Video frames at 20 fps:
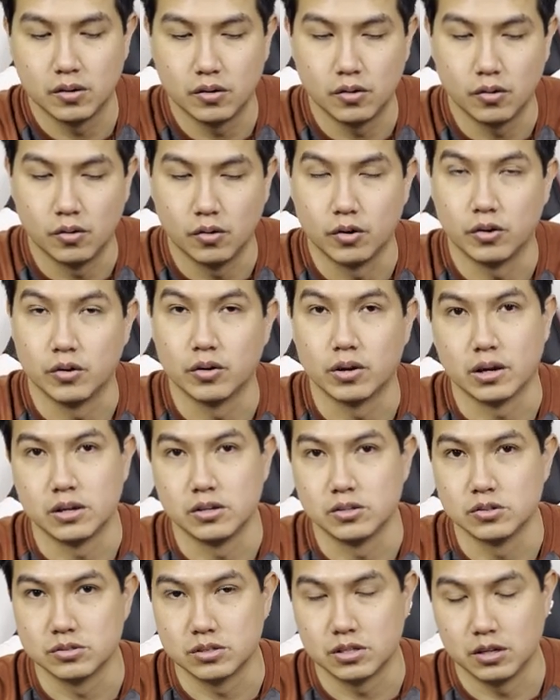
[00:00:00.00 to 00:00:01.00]
or you can
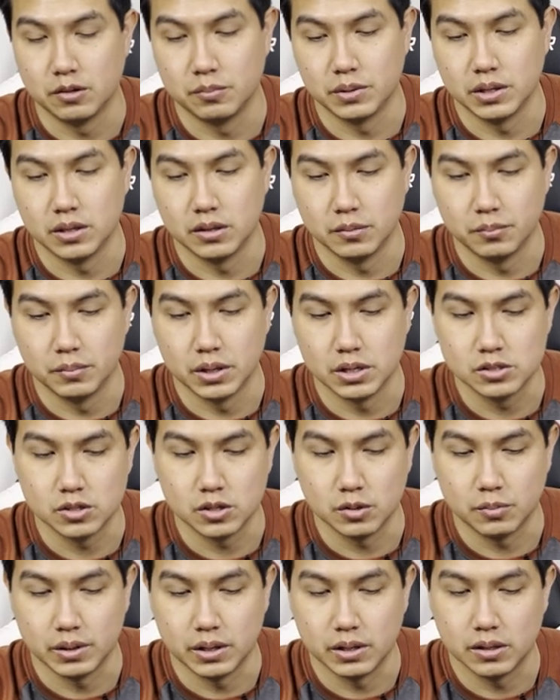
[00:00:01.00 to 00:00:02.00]
just give me the
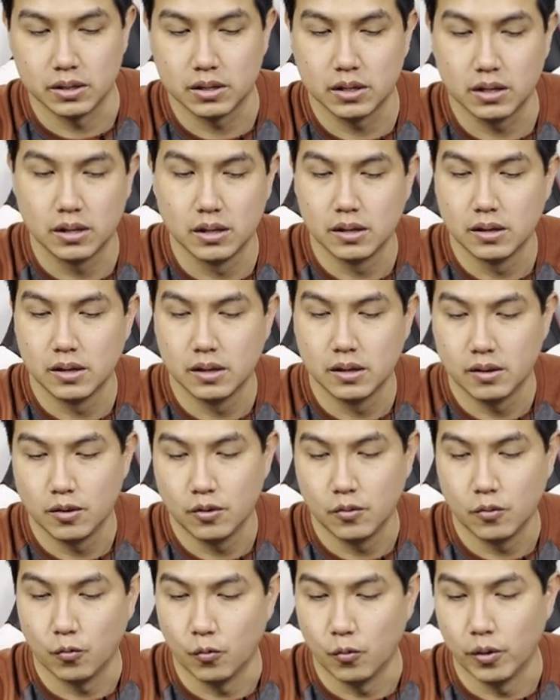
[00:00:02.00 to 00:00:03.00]
measurement
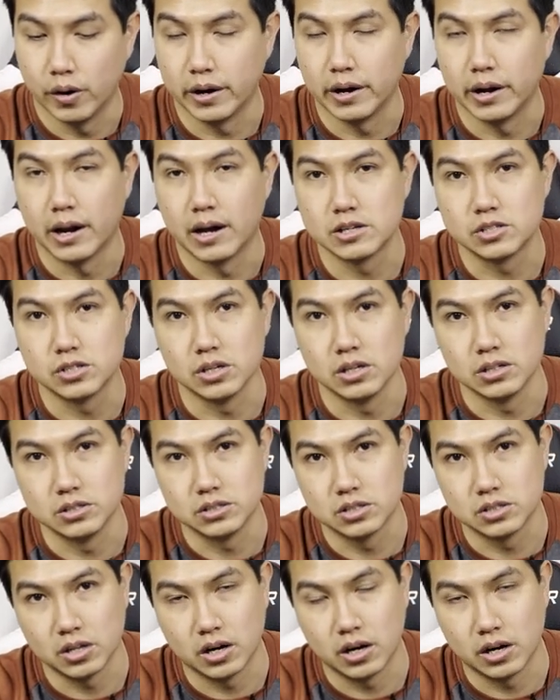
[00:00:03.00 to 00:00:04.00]
where it actually
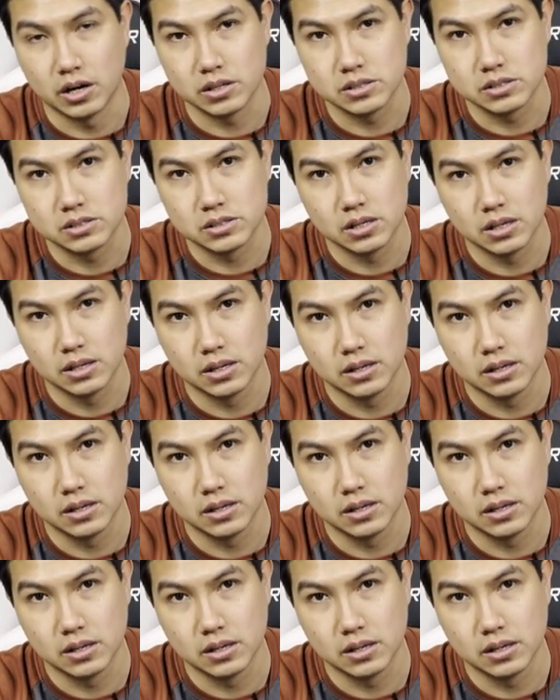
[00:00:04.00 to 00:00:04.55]
starts